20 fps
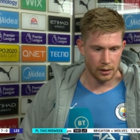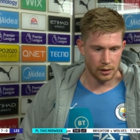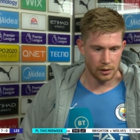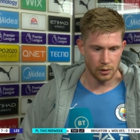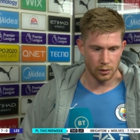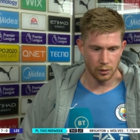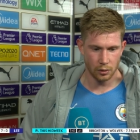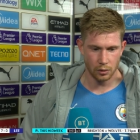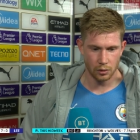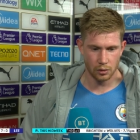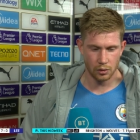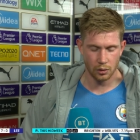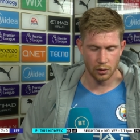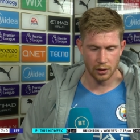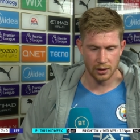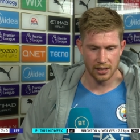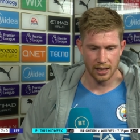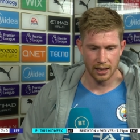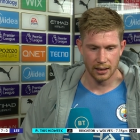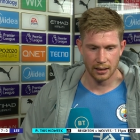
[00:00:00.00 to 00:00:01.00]

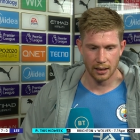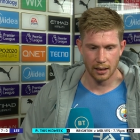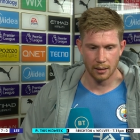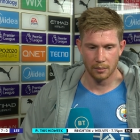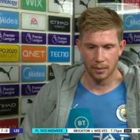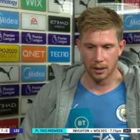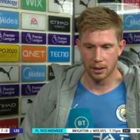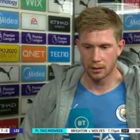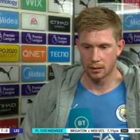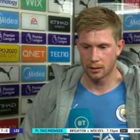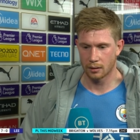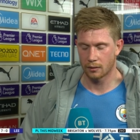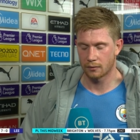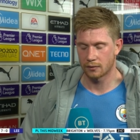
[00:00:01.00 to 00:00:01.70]
to attack them, and